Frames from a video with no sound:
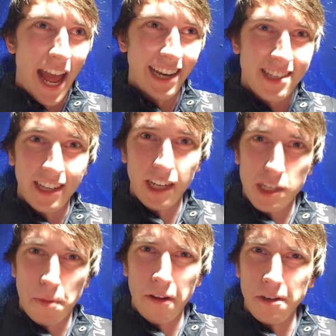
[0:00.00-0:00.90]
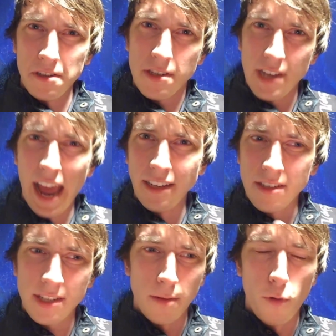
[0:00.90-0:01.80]
acting experience and
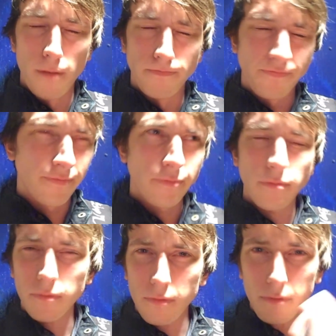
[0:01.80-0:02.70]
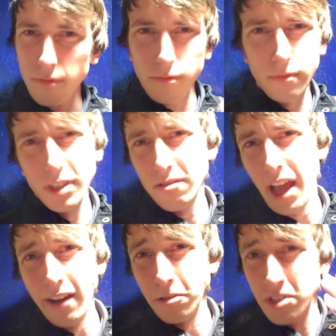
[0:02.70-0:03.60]
someone
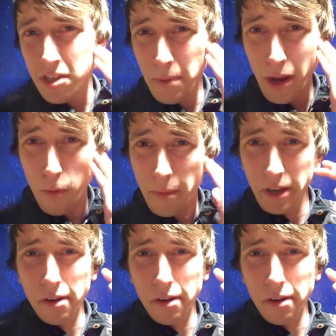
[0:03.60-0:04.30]
else to be a woman.